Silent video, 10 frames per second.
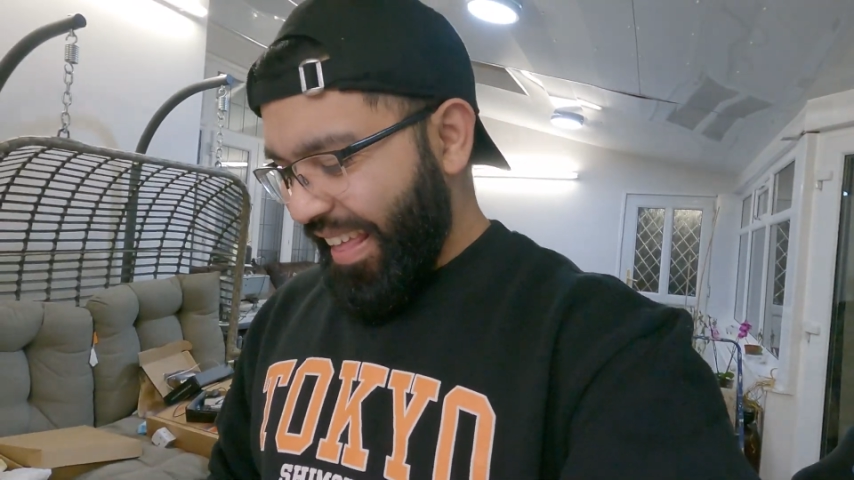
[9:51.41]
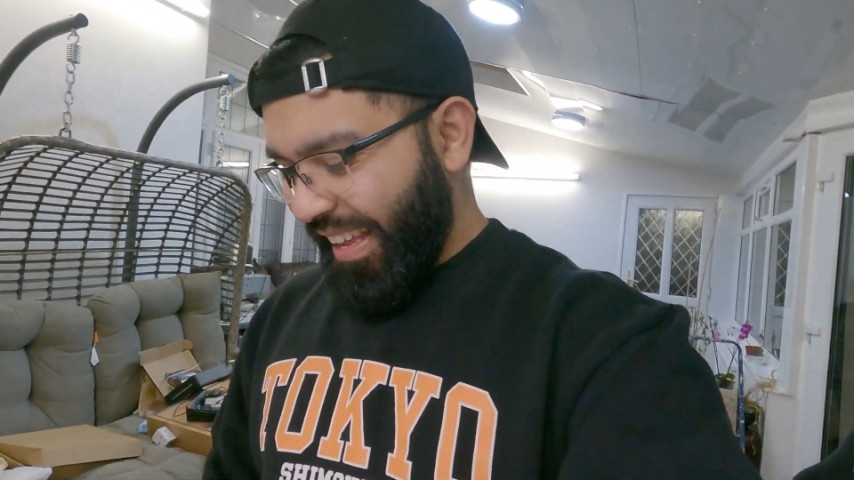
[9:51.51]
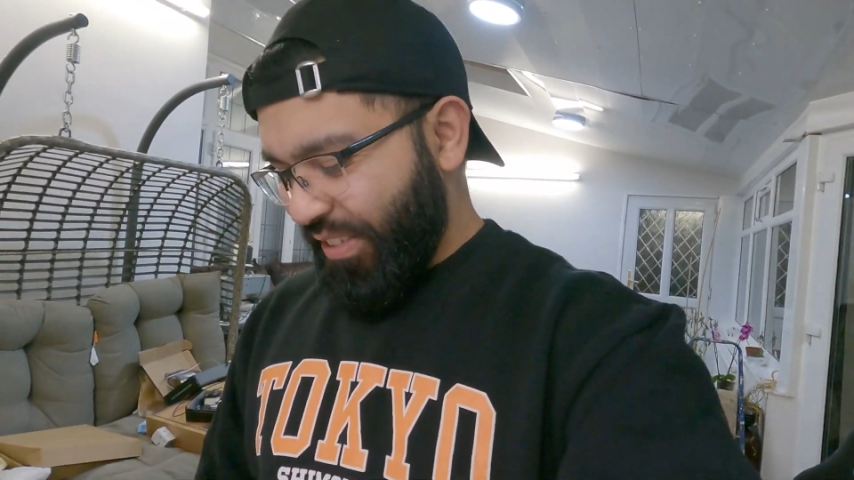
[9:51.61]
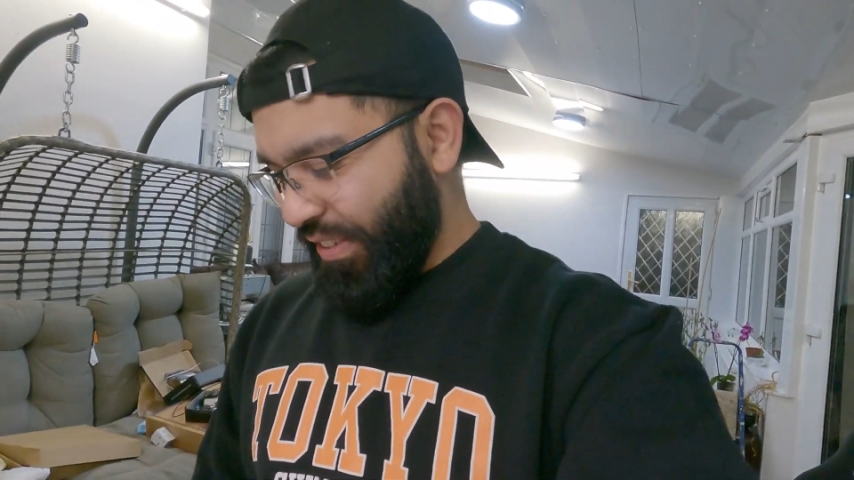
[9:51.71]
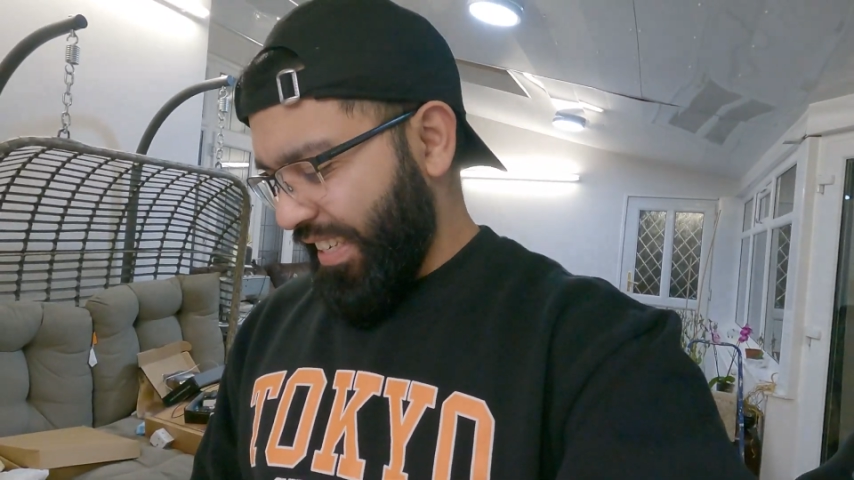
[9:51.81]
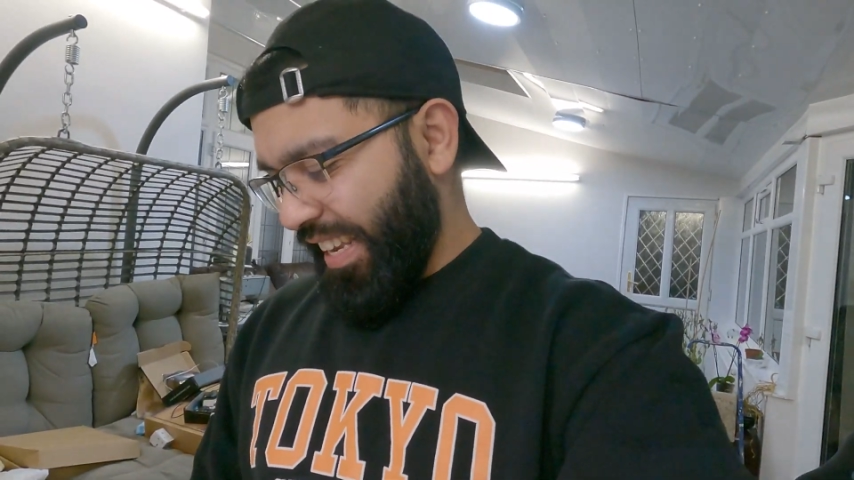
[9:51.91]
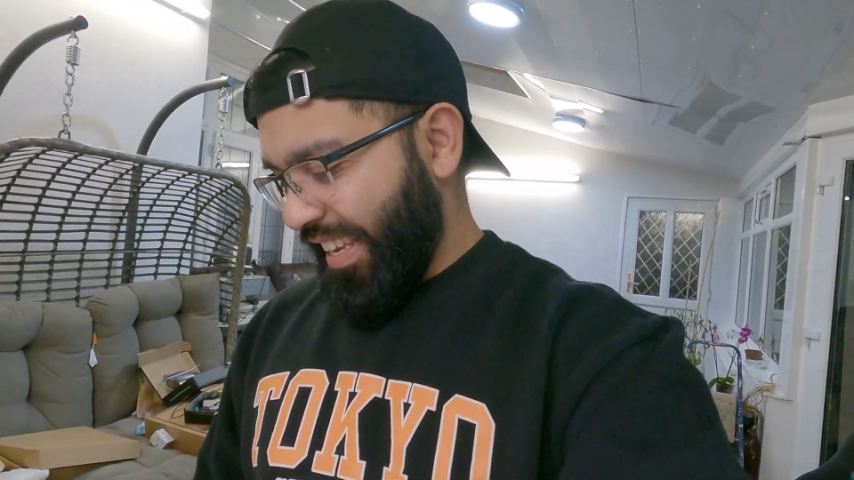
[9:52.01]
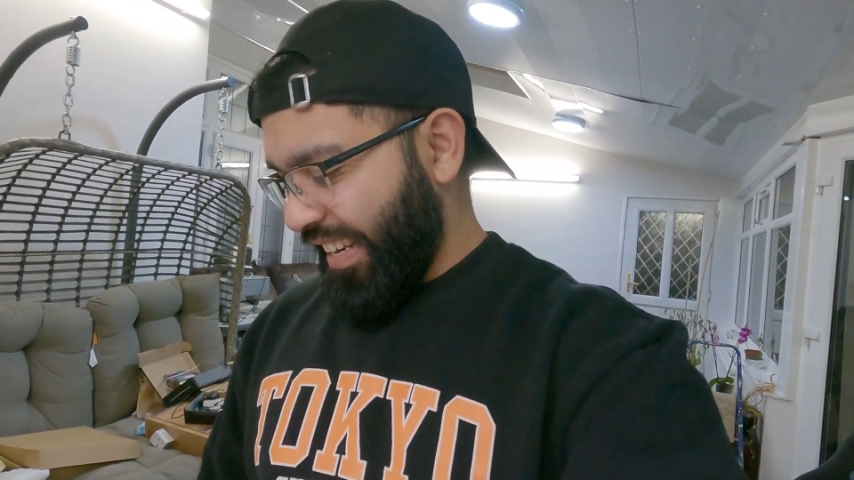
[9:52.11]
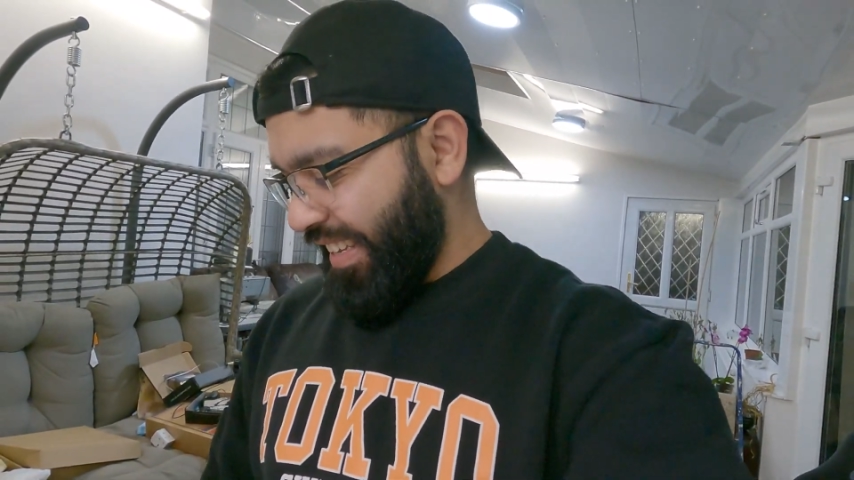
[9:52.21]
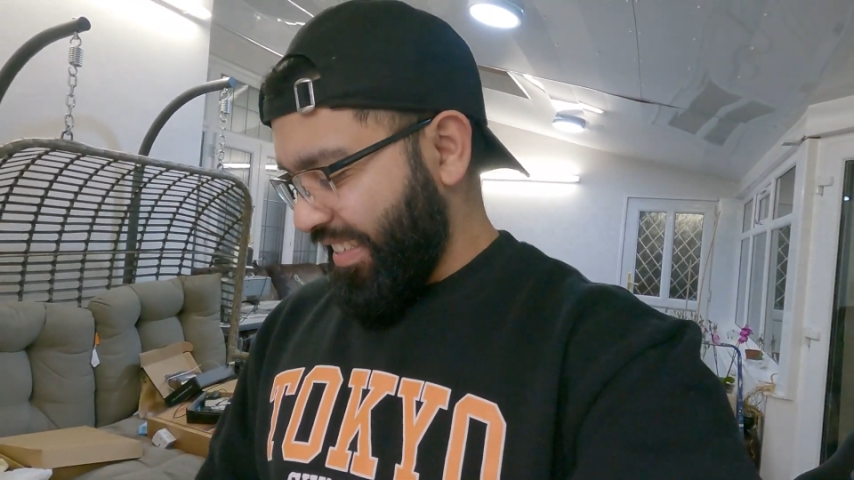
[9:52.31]
That's
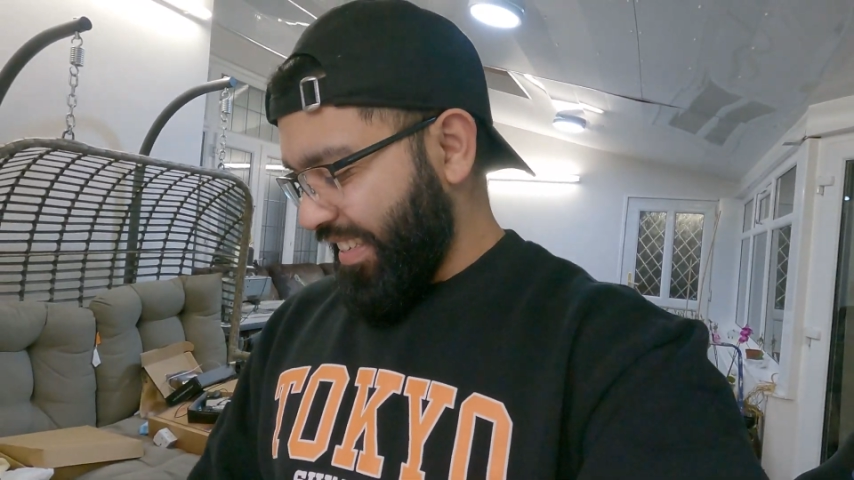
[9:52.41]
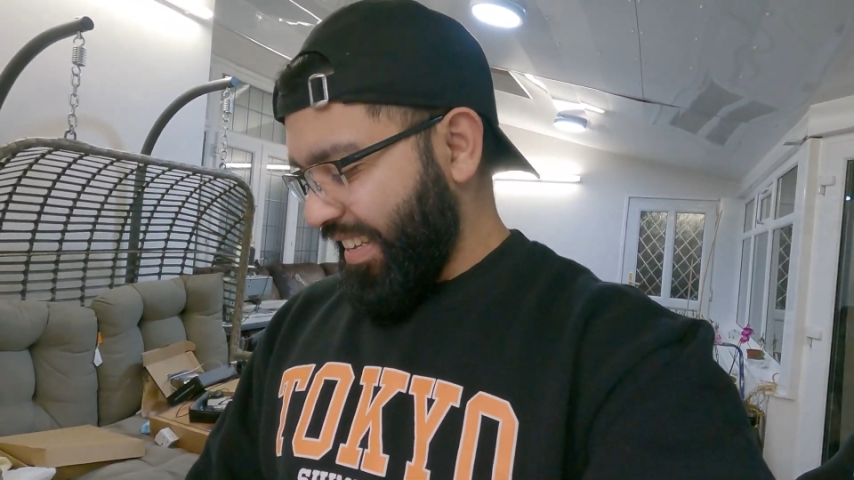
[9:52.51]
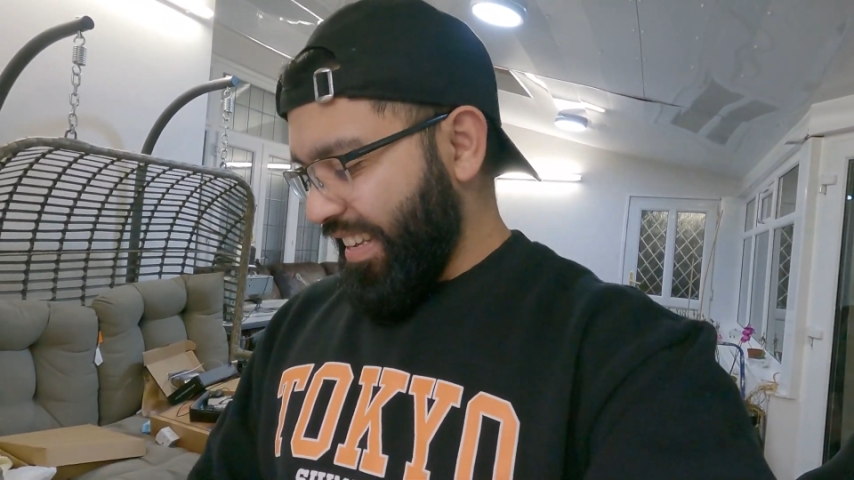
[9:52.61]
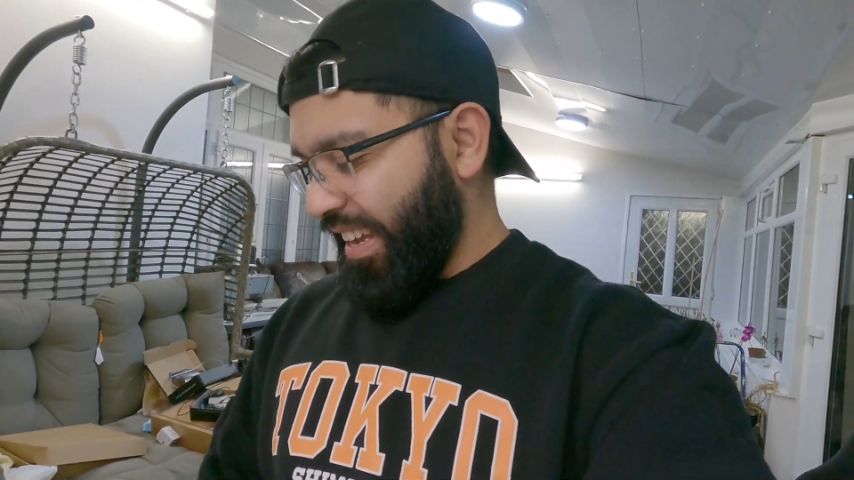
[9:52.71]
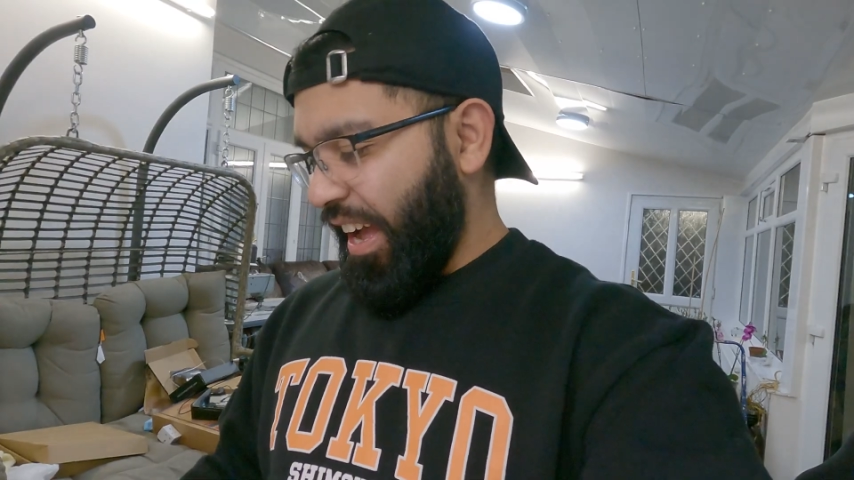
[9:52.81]
ridiculous.